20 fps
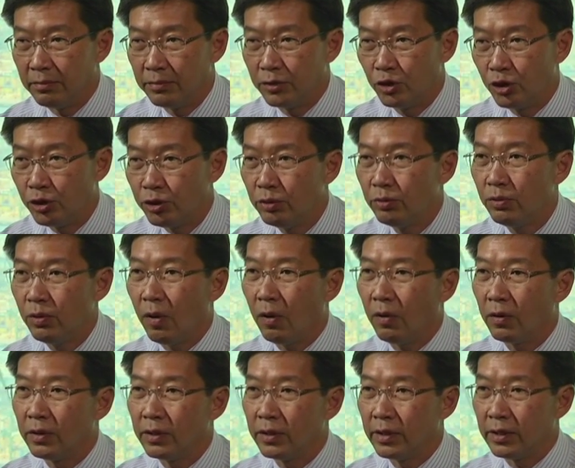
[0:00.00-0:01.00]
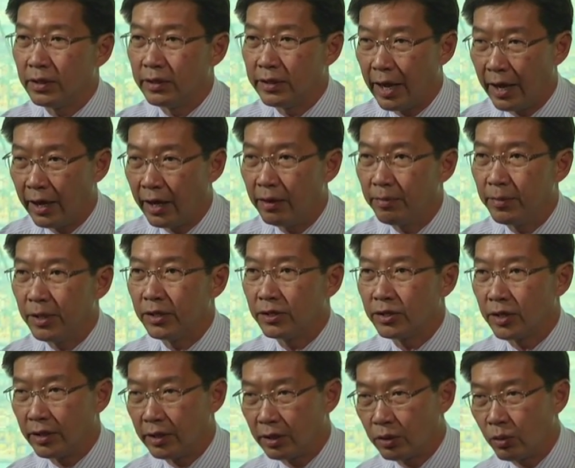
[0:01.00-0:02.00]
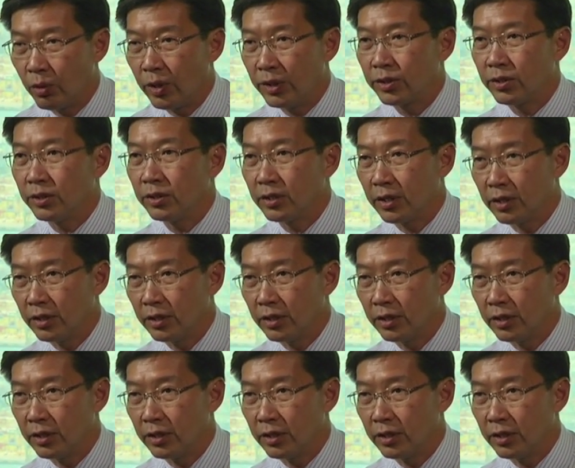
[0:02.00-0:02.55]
chew on the dilemmas and the questions